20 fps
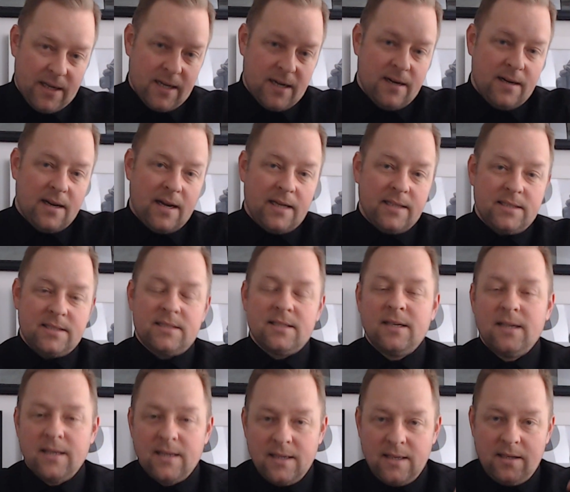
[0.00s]
You get a
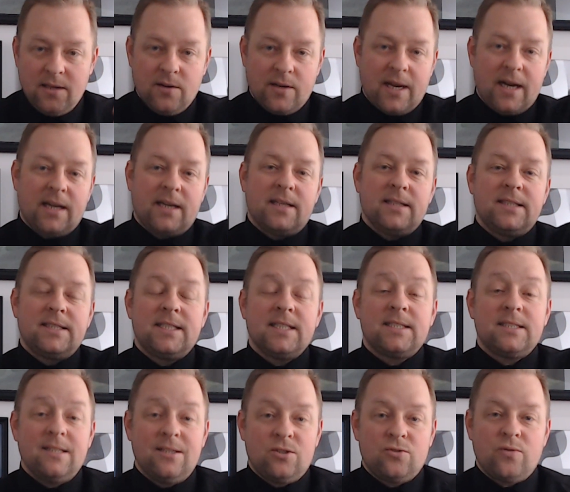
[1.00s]
nice, kind of
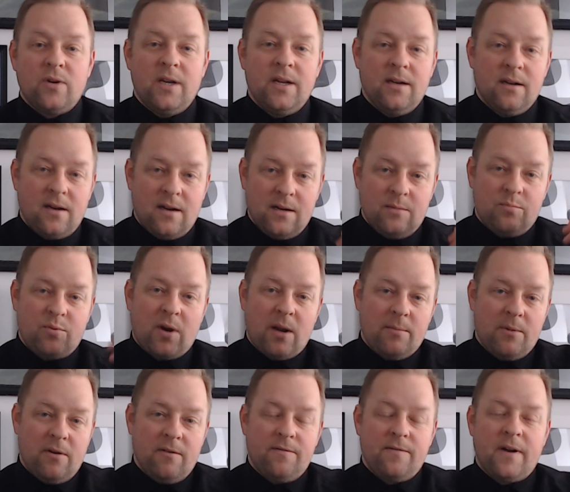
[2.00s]
consistent trend on
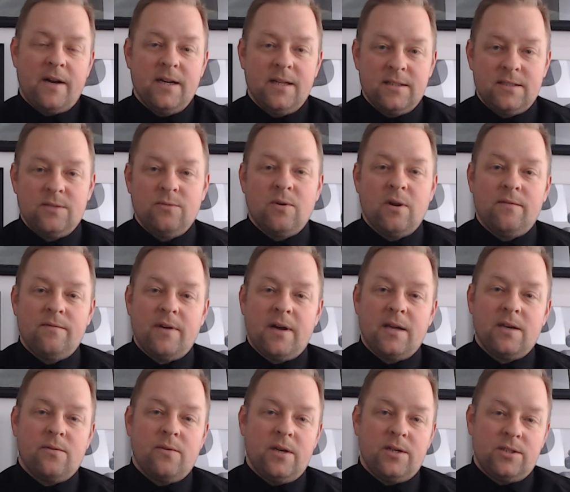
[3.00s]
primary financing round
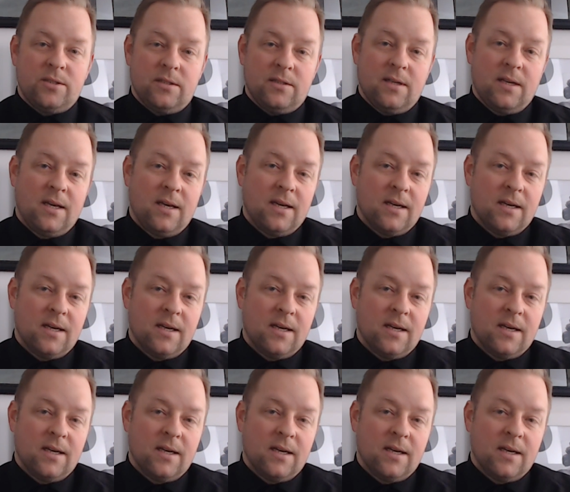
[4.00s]
valuation.